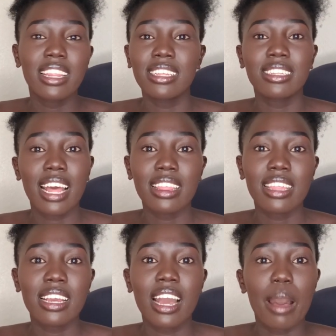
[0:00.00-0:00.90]
there's
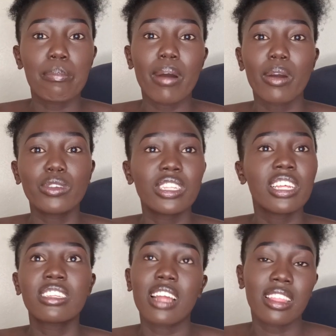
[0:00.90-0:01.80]
nothing
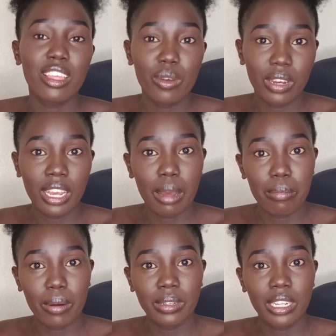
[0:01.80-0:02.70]
unique
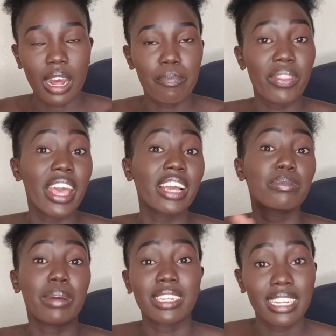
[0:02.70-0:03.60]
about the
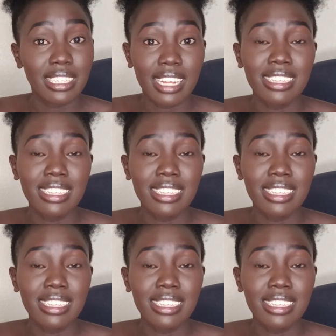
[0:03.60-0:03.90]
expert writers.